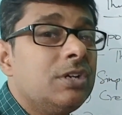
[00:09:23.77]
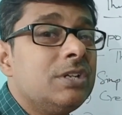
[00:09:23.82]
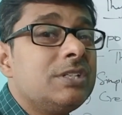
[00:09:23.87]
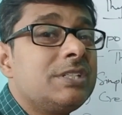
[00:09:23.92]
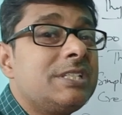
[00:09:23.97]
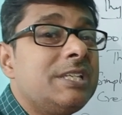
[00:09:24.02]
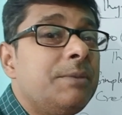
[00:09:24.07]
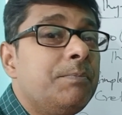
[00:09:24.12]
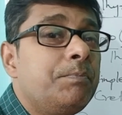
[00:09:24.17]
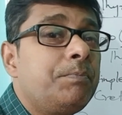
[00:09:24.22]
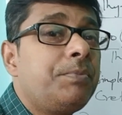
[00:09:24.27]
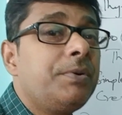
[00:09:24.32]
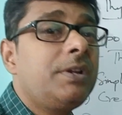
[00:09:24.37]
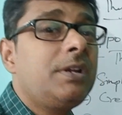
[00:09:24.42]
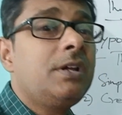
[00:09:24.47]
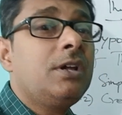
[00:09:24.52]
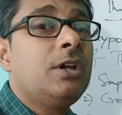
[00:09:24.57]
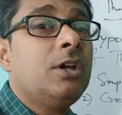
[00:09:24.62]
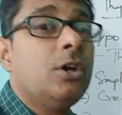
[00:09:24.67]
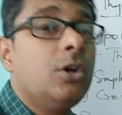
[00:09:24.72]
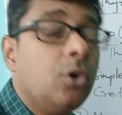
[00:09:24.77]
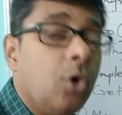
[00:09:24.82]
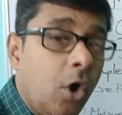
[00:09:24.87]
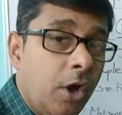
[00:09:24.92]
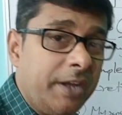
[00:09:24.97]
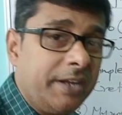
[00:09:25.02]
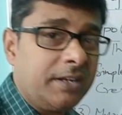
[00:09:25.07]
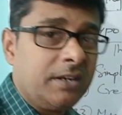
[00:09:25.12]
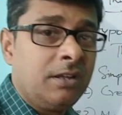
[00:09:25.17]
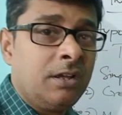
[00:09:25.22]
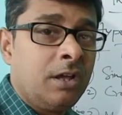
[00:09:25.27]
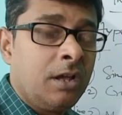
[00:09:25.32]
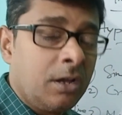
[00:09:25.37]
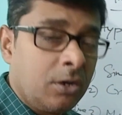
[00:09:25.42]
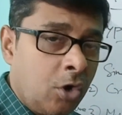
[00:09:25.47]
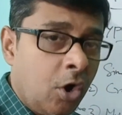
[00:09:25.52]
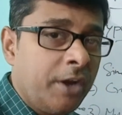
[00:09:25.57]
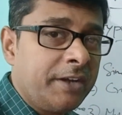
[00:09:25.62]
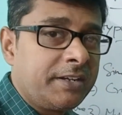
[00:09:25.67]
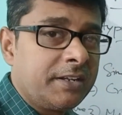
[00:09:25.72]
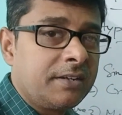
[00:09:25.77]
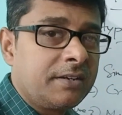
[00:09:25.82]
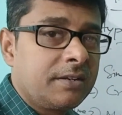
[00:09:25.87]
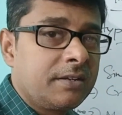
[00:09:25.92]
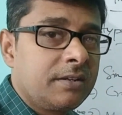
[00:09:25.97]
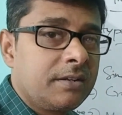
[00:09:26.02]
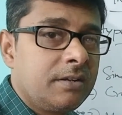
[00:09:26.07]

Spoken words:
simple goiter.